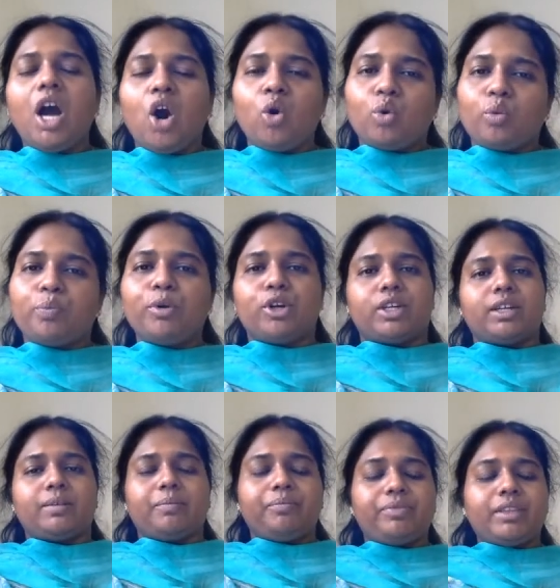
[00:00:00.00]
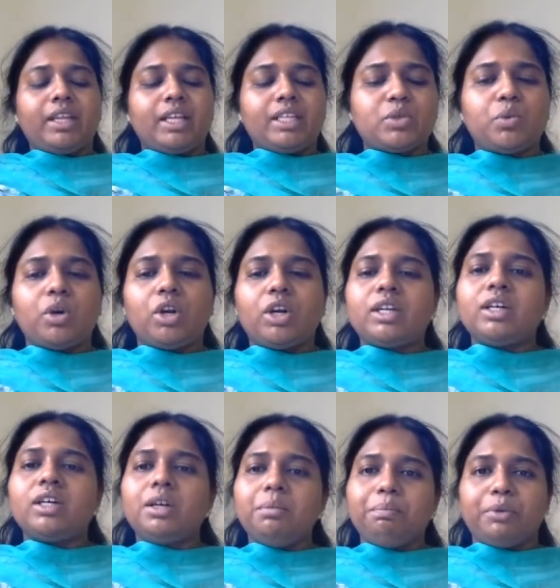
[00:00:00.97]
output. That's what a
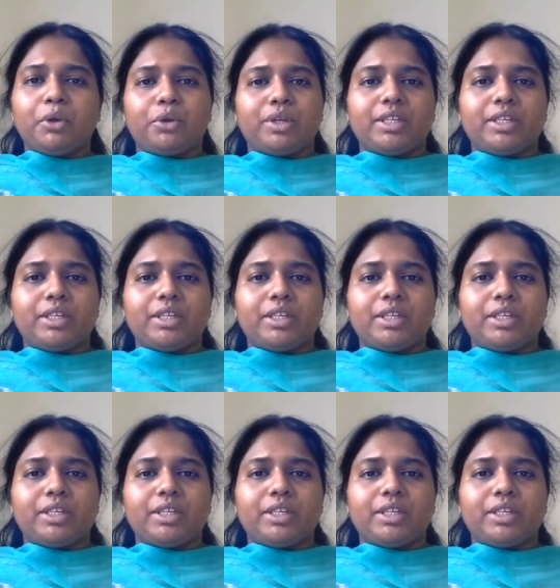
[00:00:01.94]
computer